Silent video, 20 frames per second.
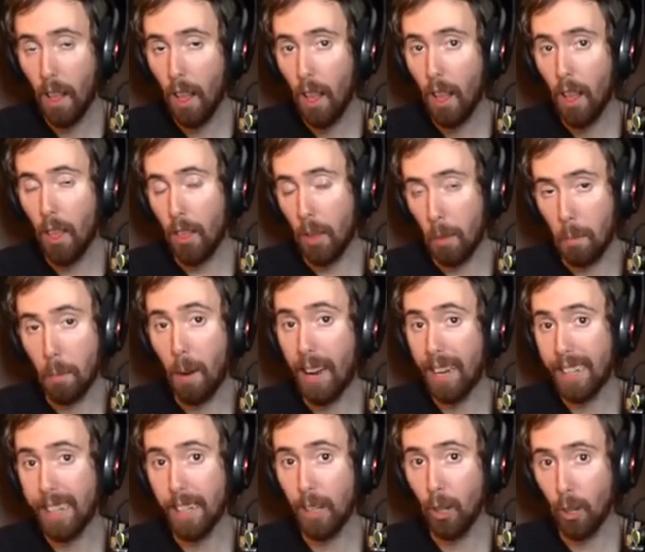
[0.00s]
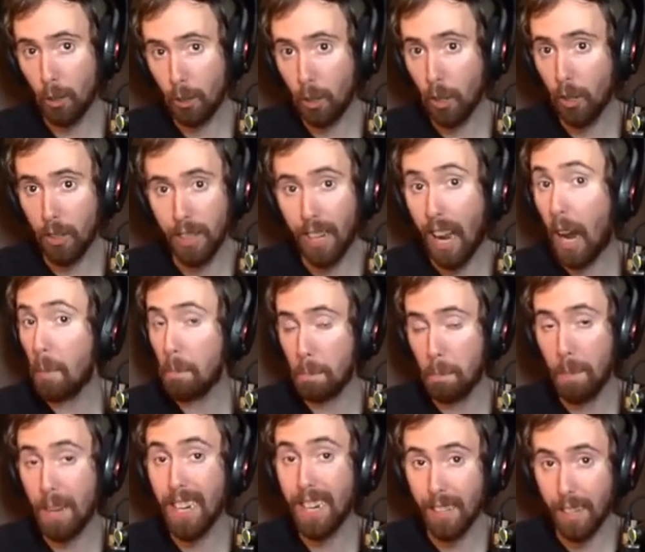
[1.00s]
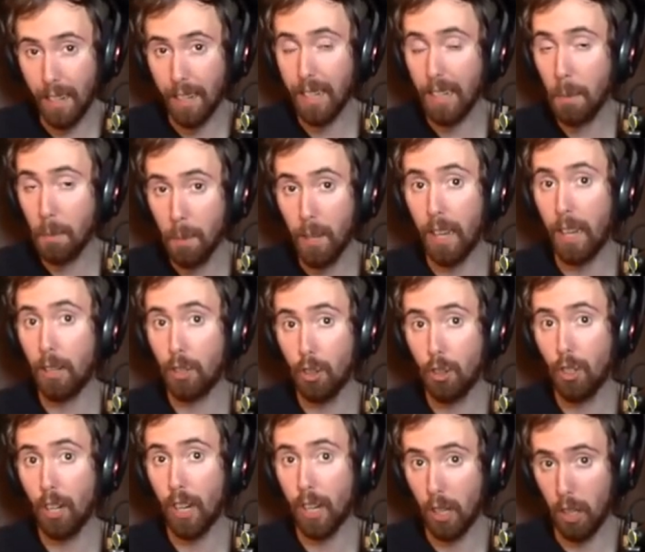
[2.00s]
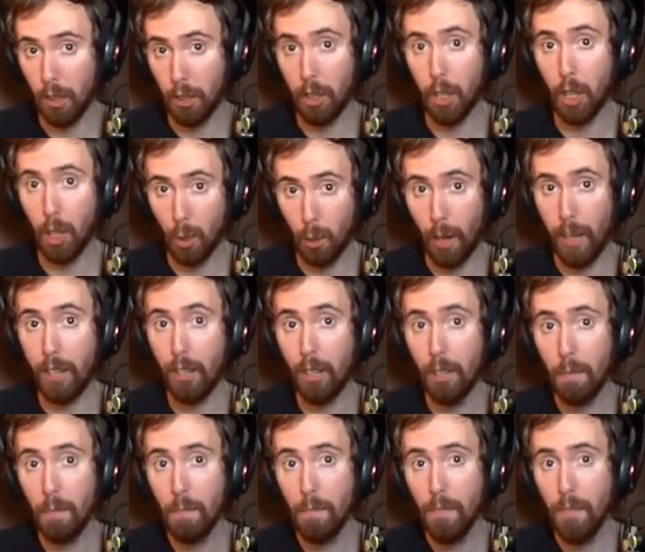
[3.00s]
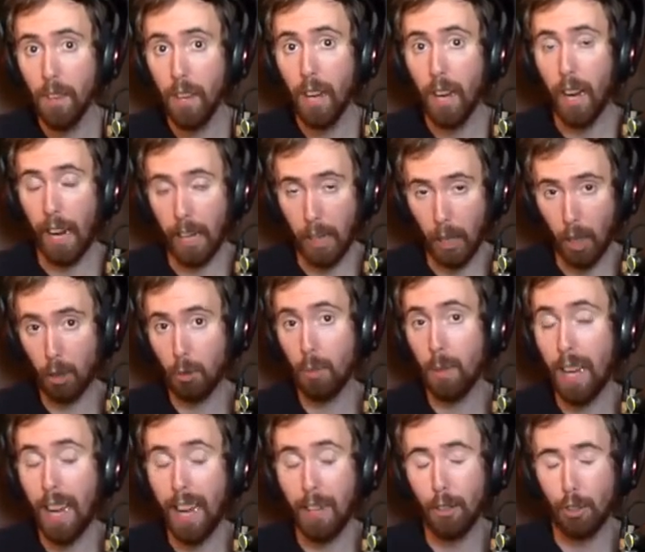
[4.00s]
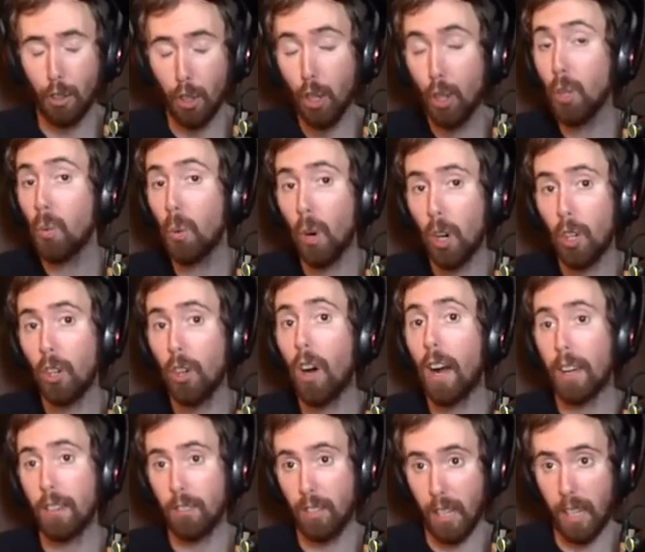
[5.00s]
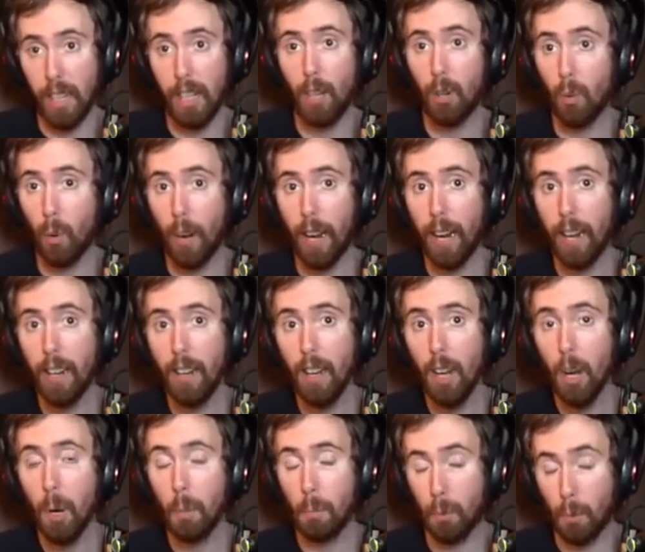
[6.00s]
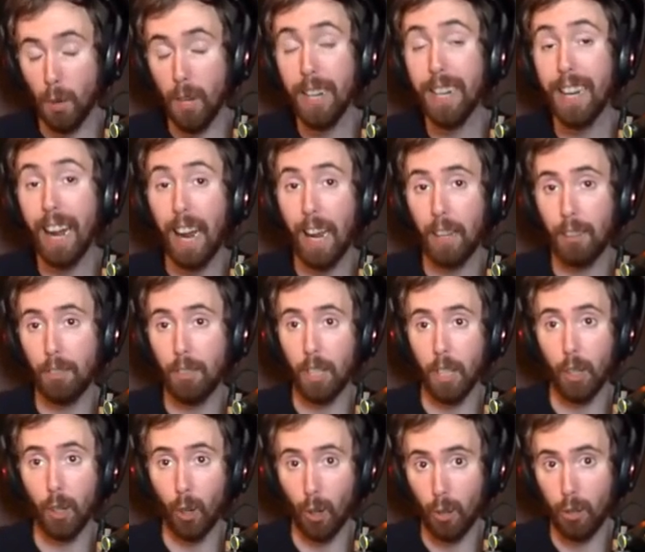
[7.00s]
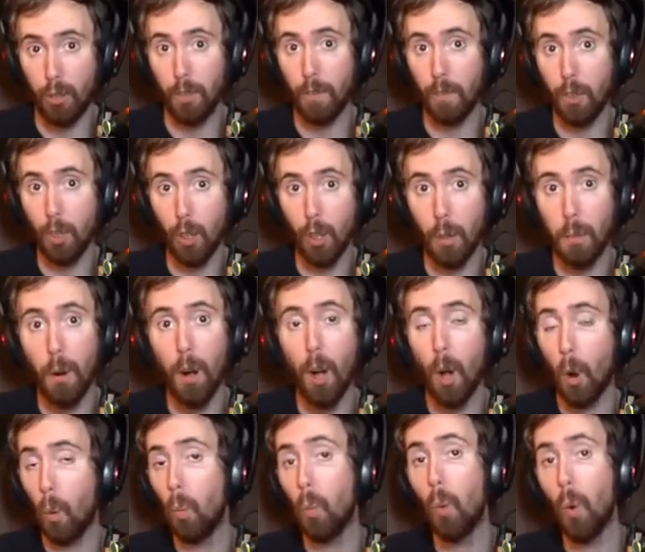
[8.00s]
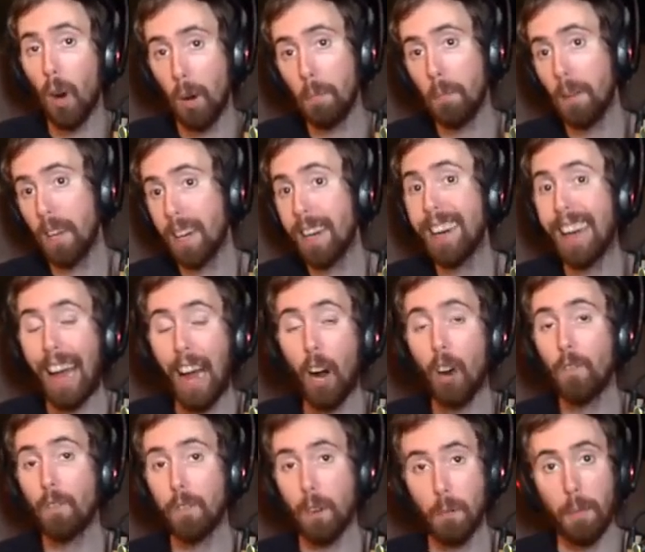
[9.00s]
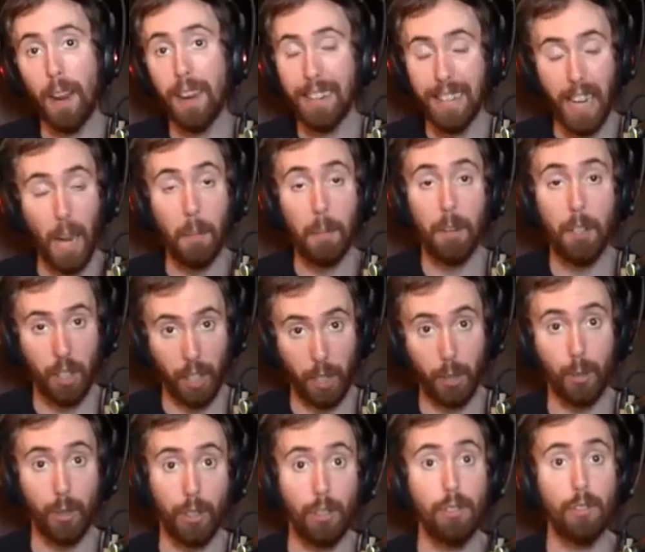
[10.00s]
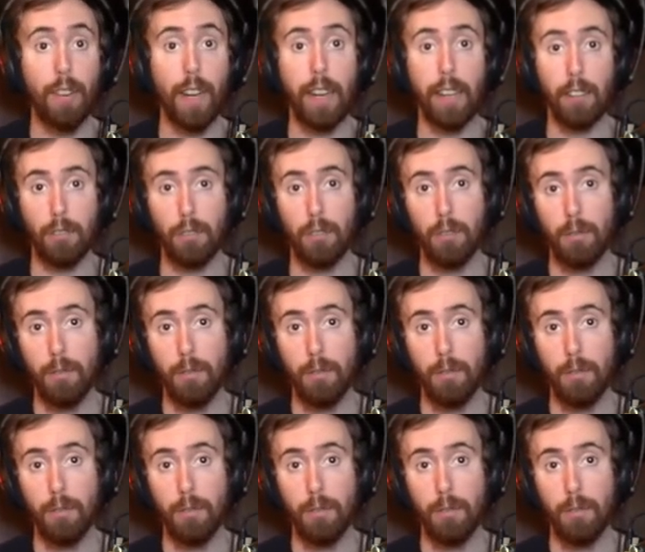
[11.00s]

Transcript: that my guild could not meet the DPS check on Curator unless we had 2 Warlocks in the raid pre-casting Curse of Doom 1 minute out from that damage increase phase.